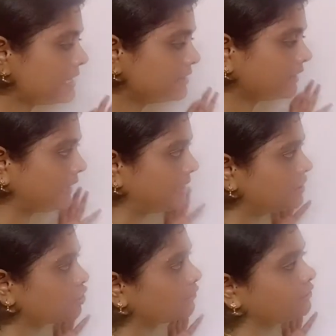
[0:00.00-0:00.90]

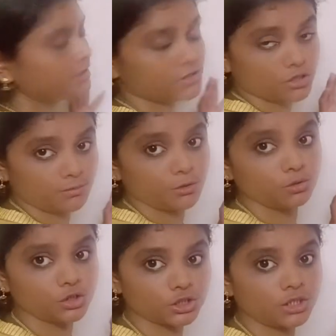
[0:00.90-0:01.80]
range of
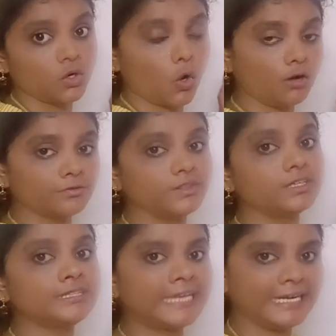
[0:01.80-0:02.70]
distribution of
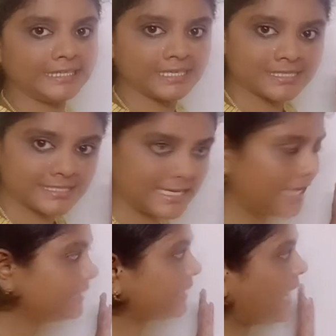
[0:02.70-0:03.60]
the data
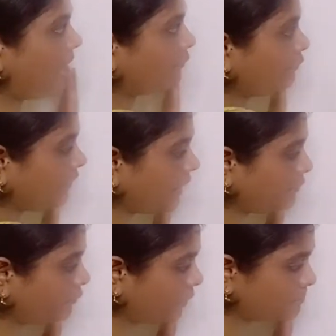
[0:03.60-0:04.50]
set away from